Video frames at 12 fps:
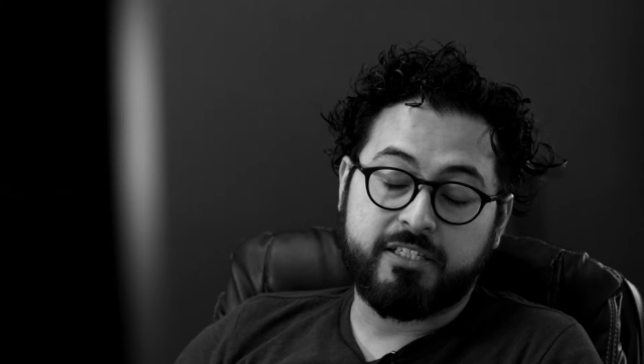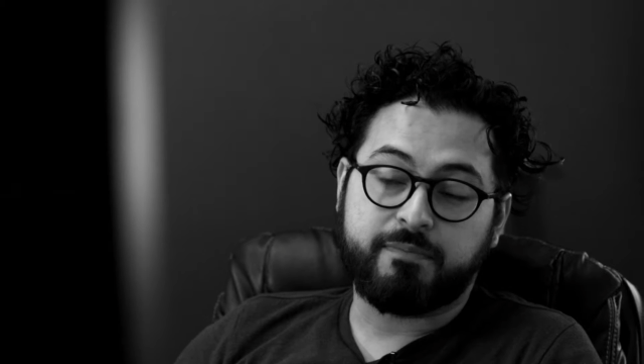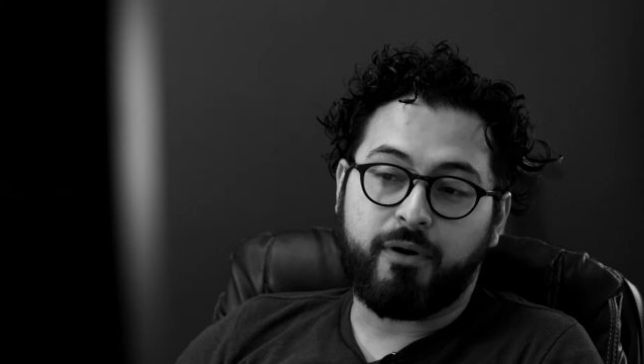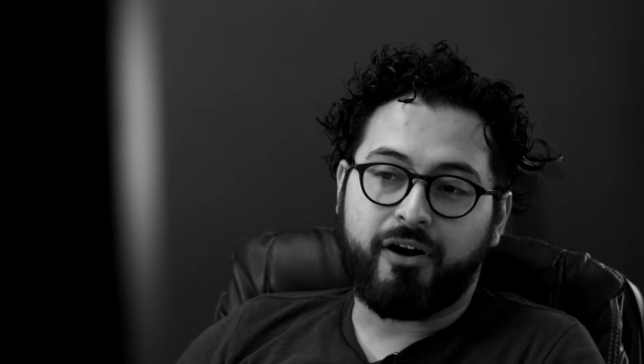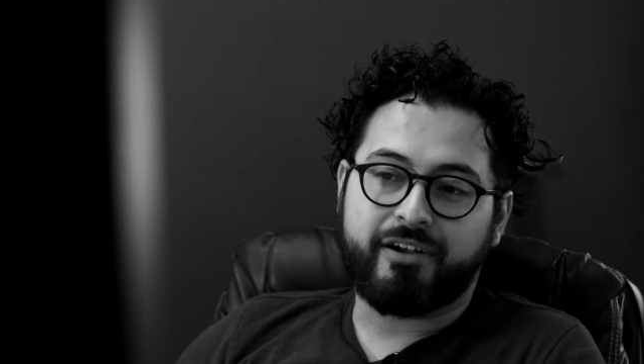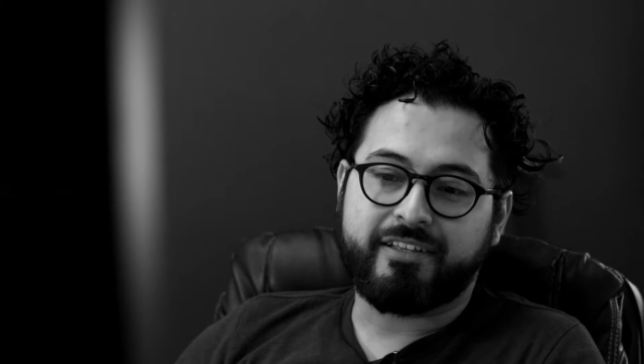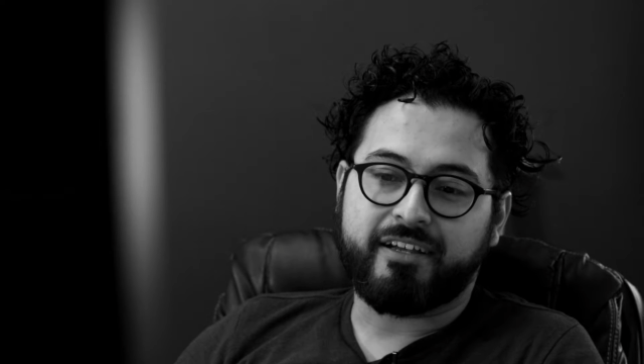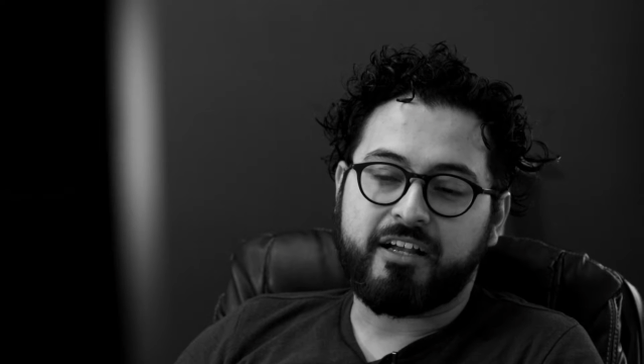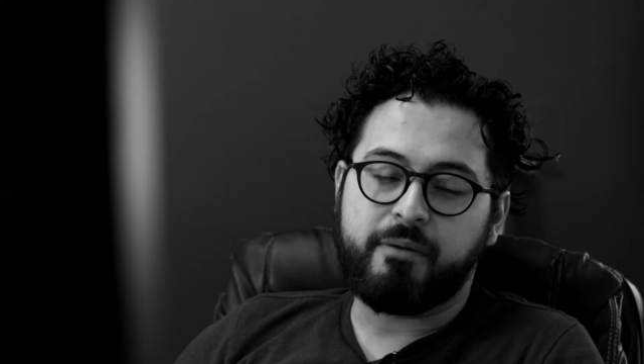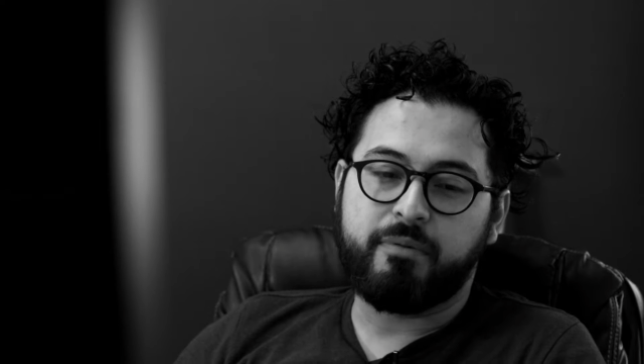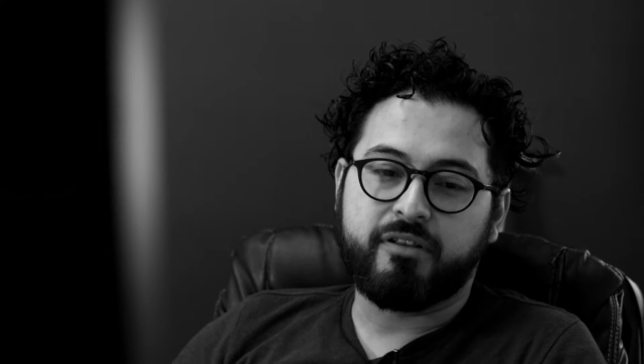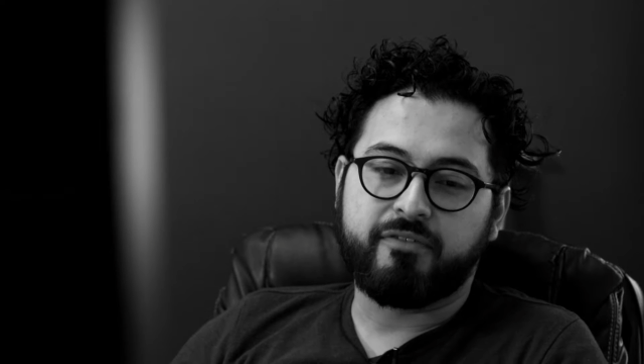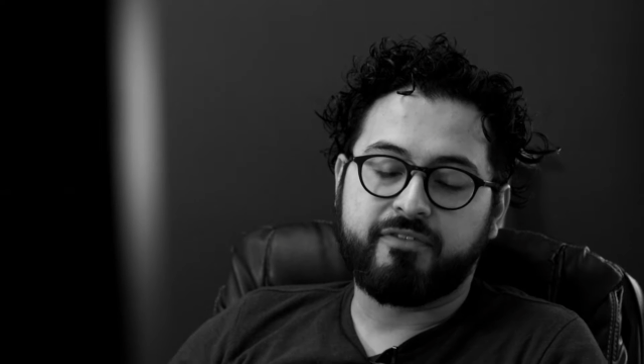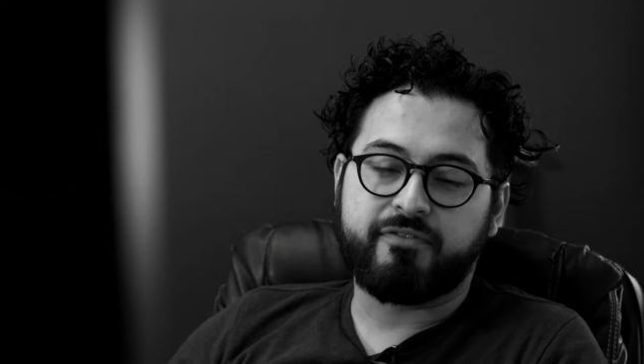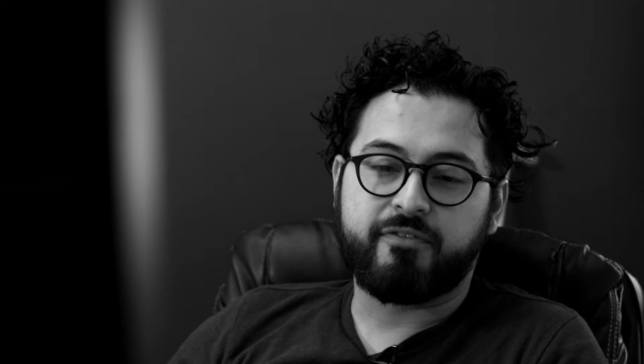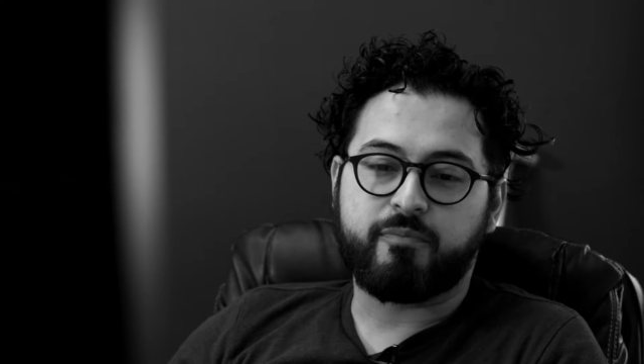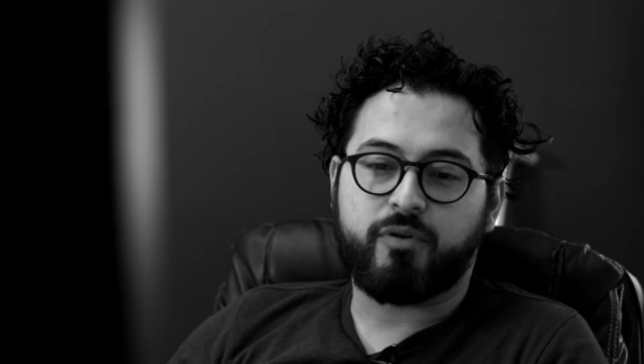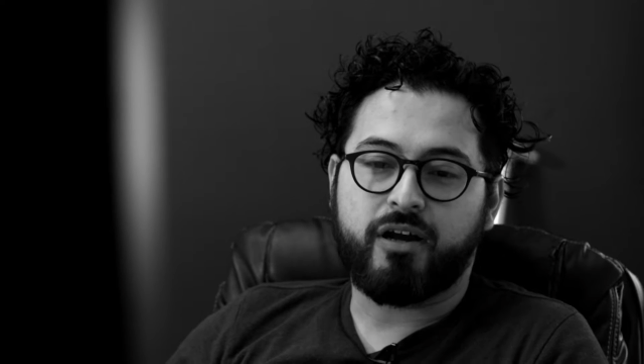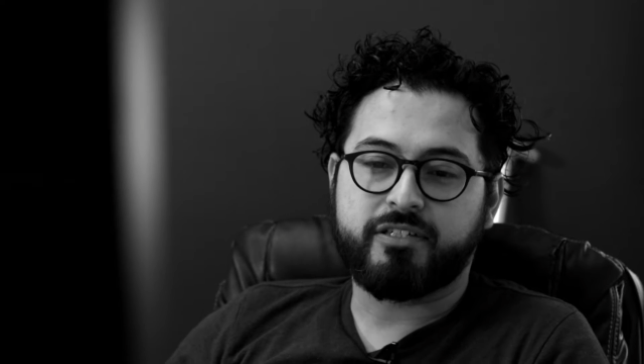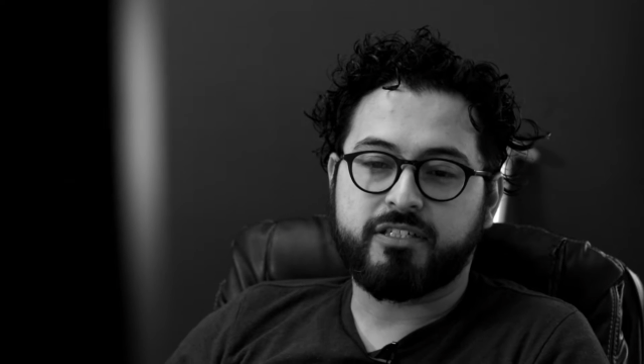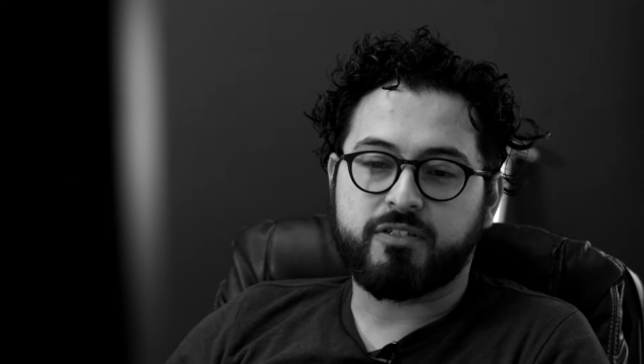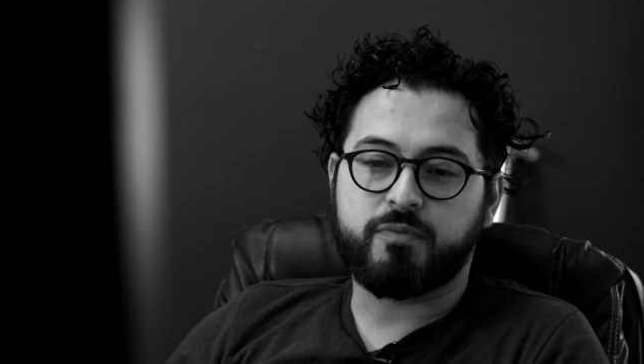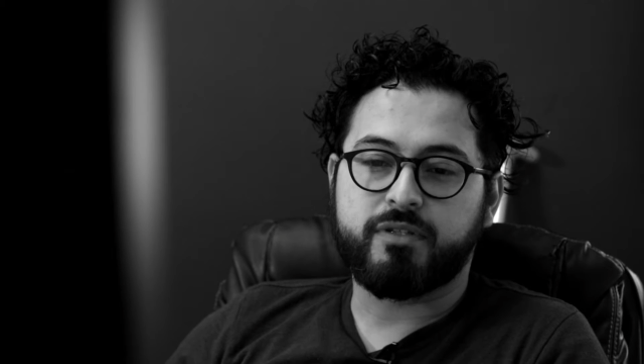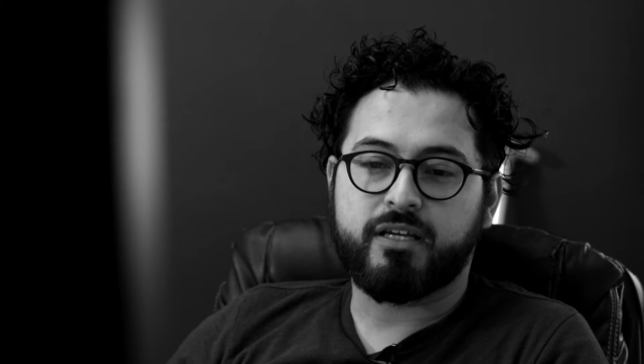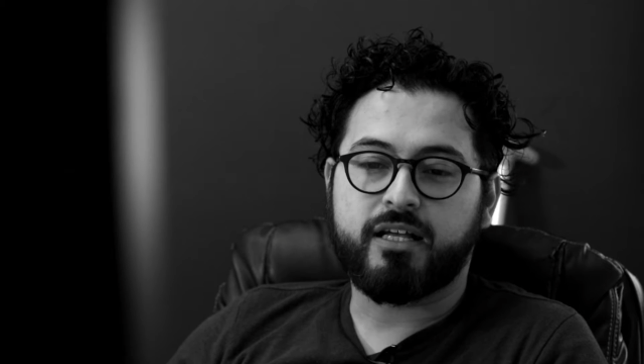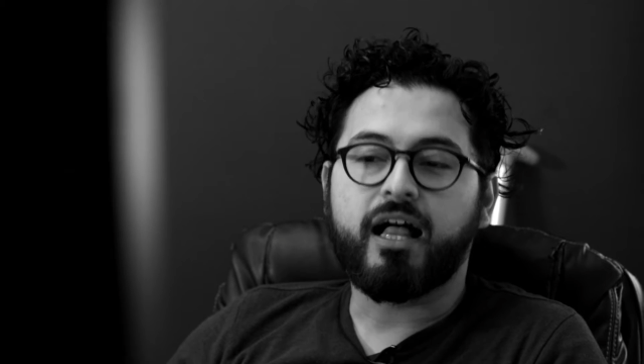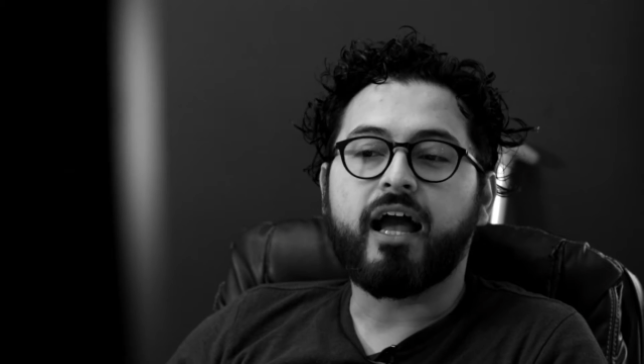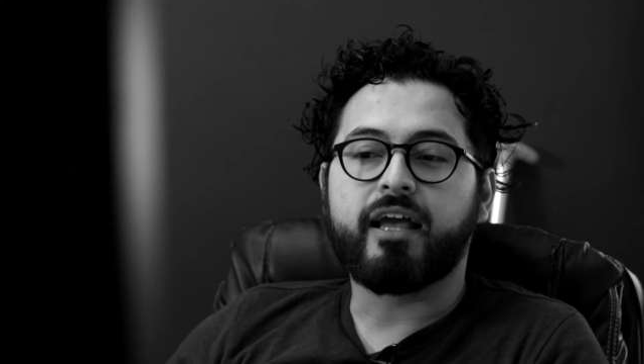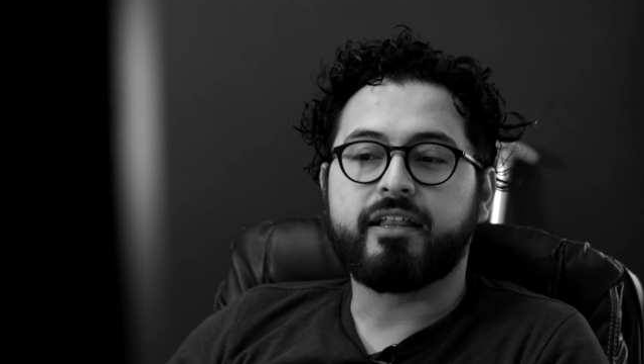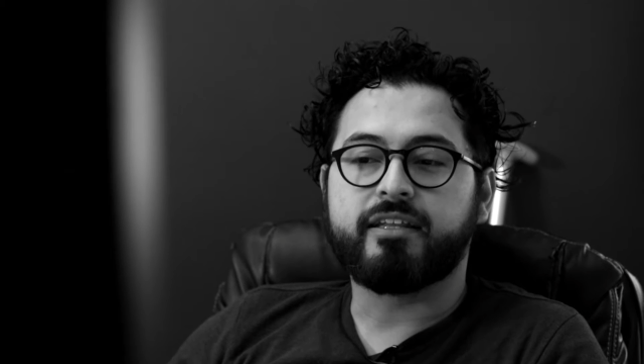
sparked a couple of different projects with the client.